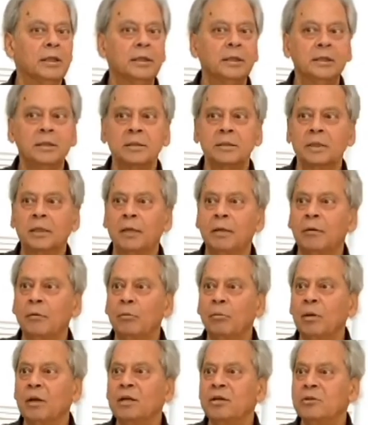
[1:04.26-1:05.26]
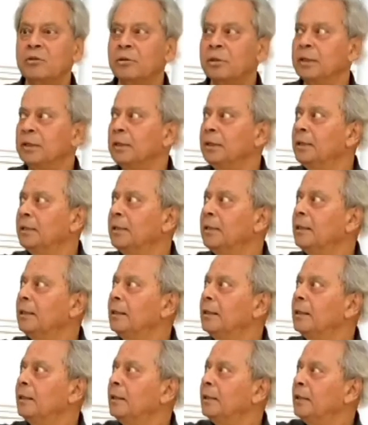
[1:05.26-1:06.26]
things one tree
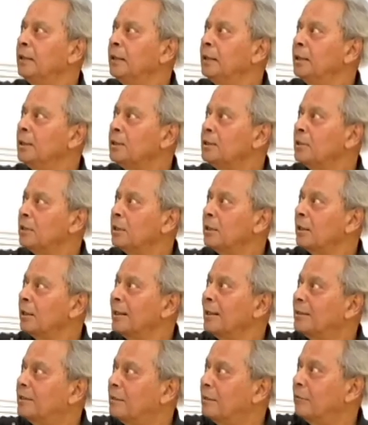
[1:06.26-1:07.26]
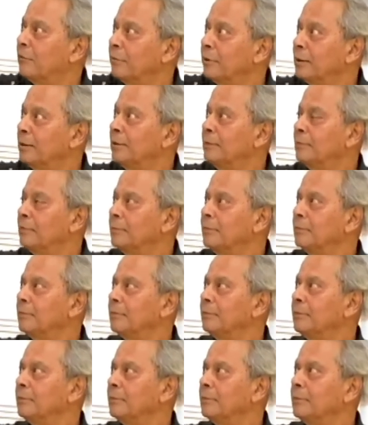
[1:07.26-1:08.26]
is connected with?
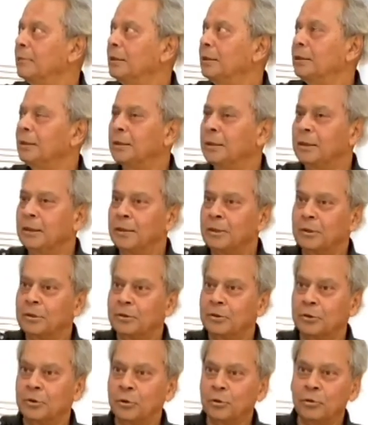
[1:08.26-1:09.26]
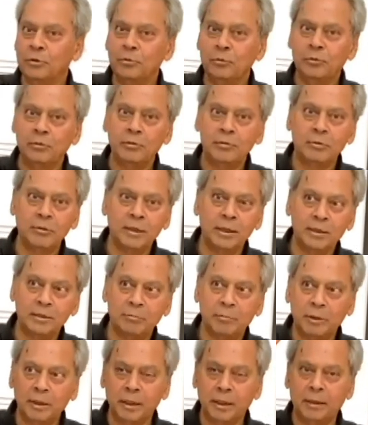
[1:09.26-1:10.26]
So, let's
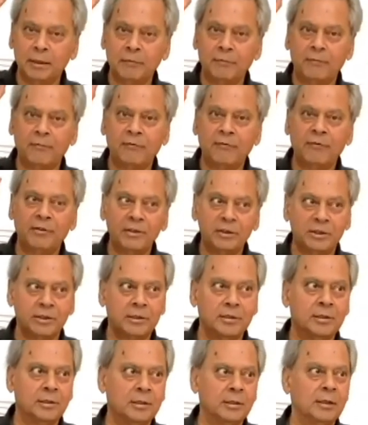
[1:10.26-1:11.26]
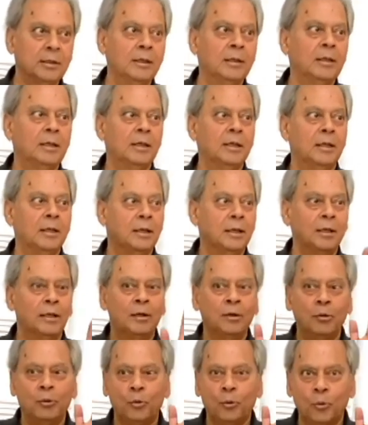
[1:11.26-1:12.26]
begin. First,
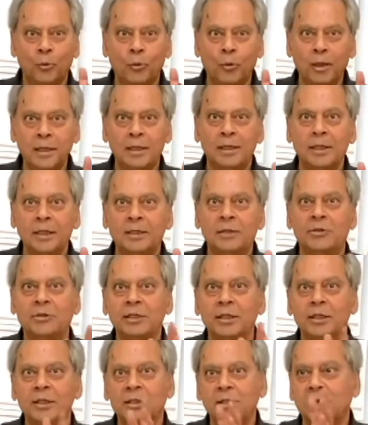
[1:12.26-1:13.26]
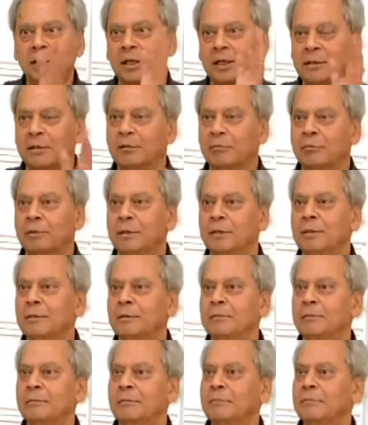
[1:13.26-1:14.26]
what a tree is connected with
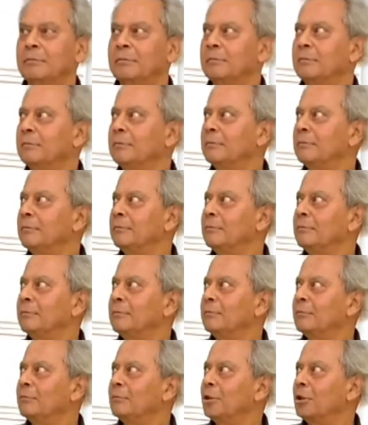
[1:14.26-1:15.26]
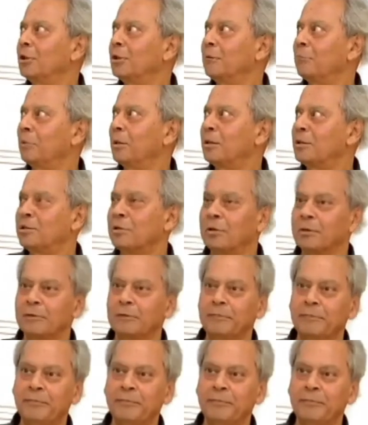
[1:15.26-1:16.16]
or depends on?